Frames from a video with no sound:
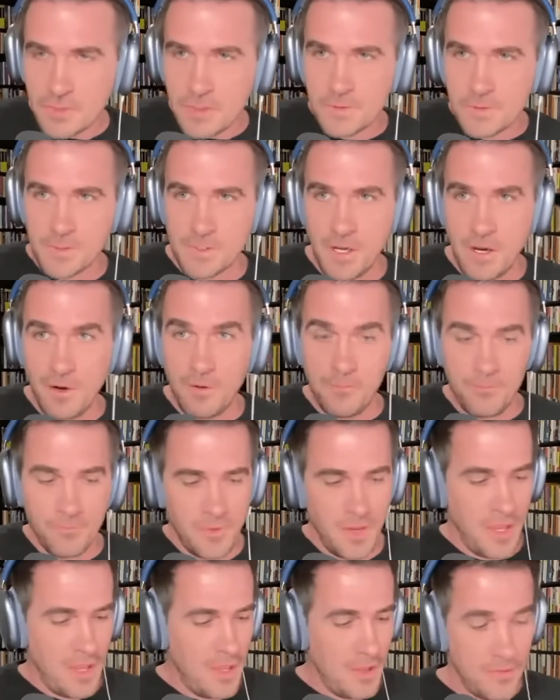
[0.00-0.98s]
So
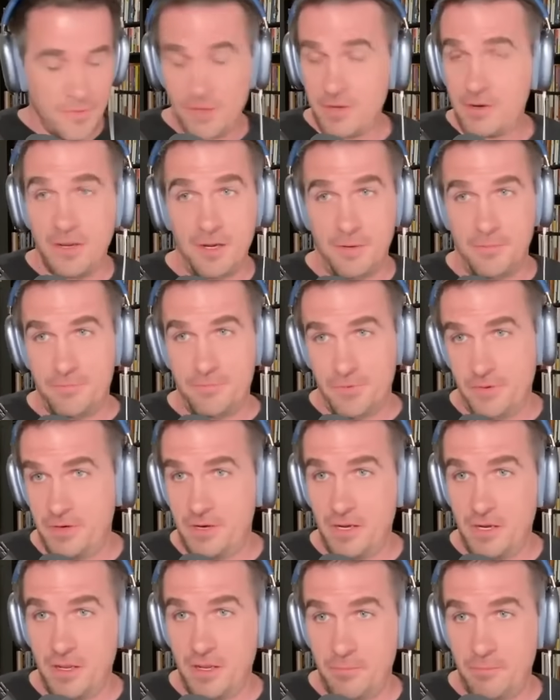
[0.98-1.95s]
they're
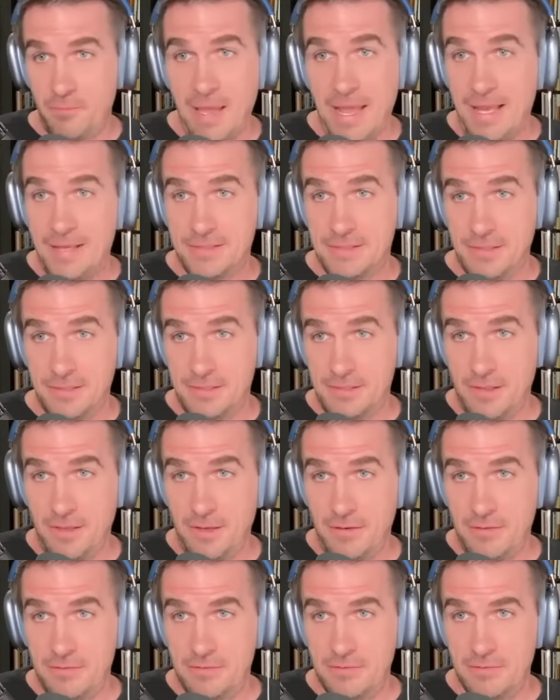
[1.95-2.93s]
gonna pass this
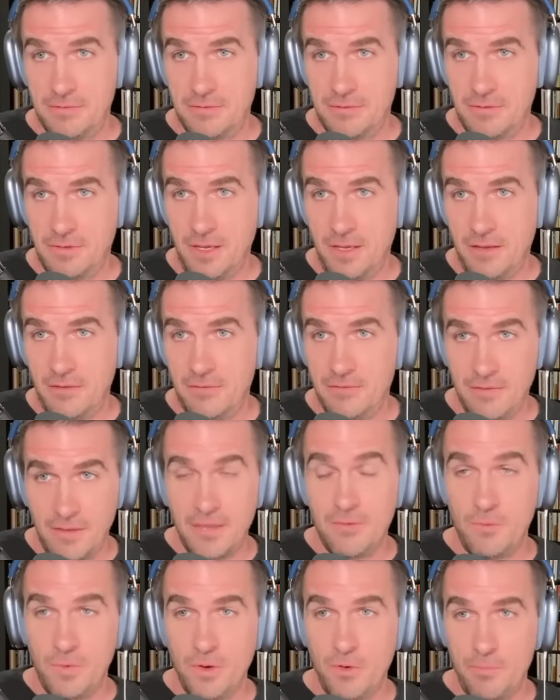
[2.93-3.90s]
thing. Okay.
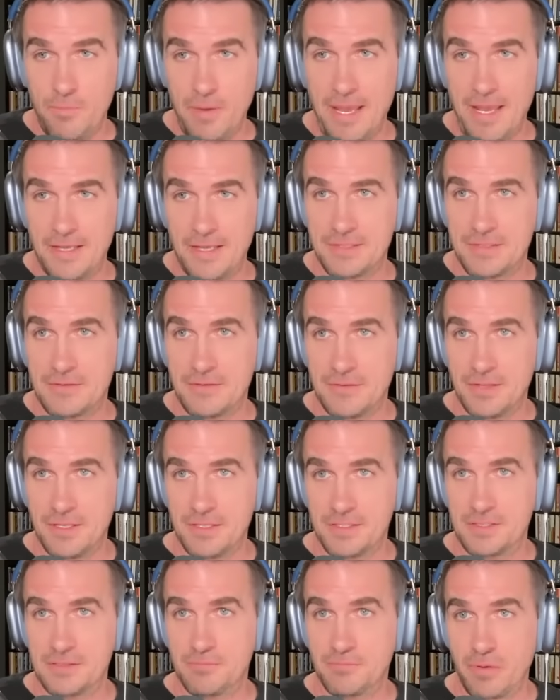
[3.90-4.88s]
They will pass
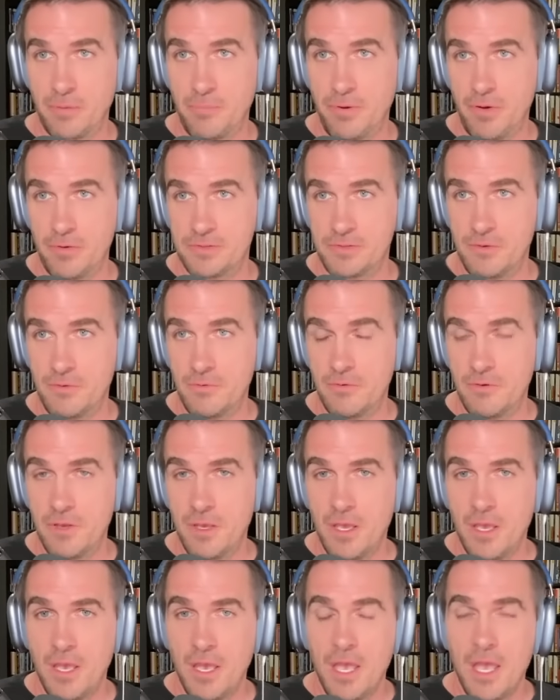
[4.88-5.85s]
this proposal.
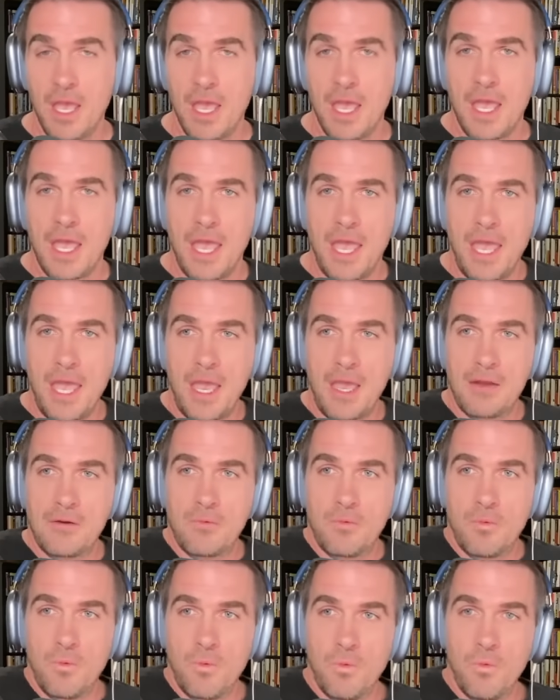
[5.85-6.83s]

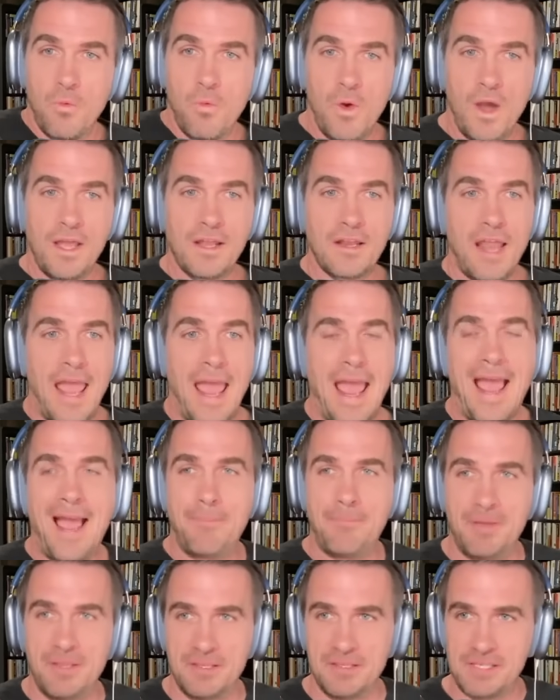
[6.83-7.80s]
And what
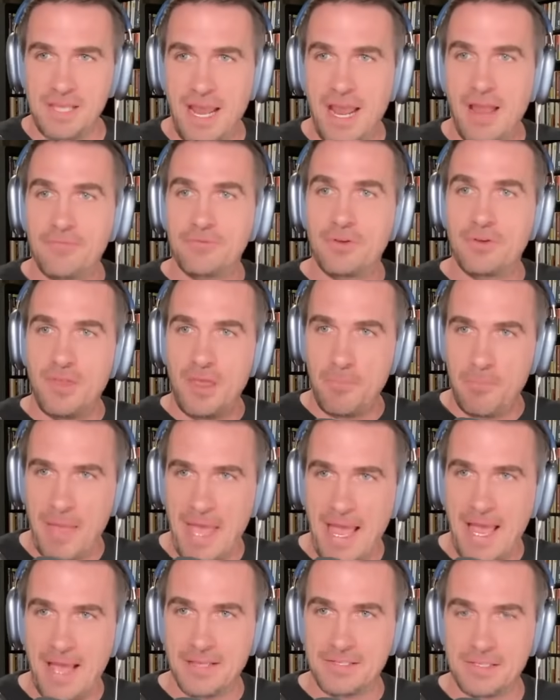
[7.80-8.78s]
happens after they
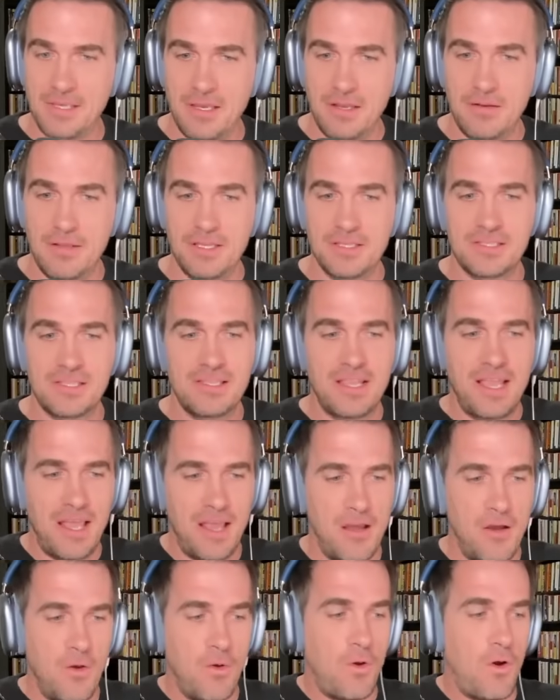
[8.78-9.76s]
pass it is
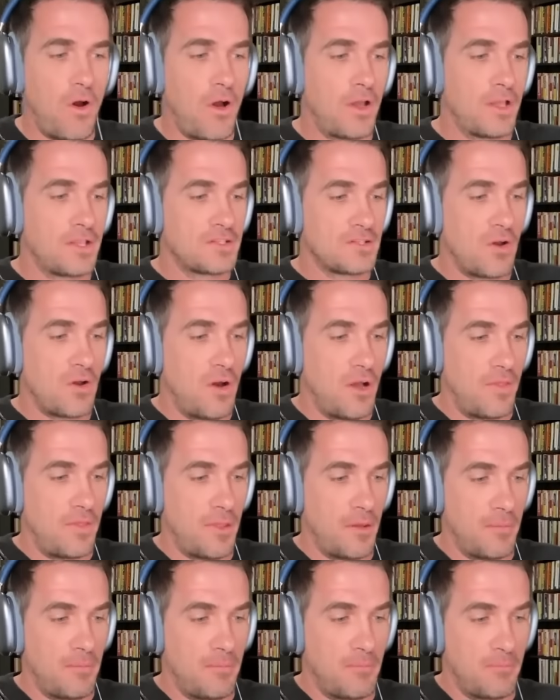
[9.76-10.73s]
now it's on
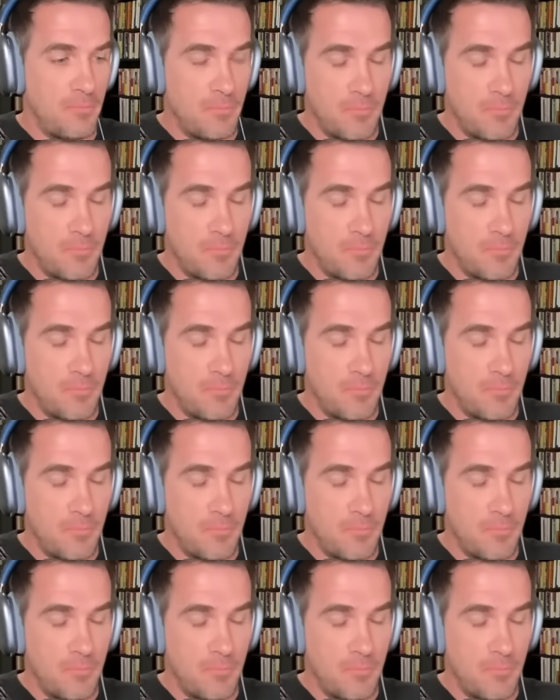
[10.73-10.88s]
the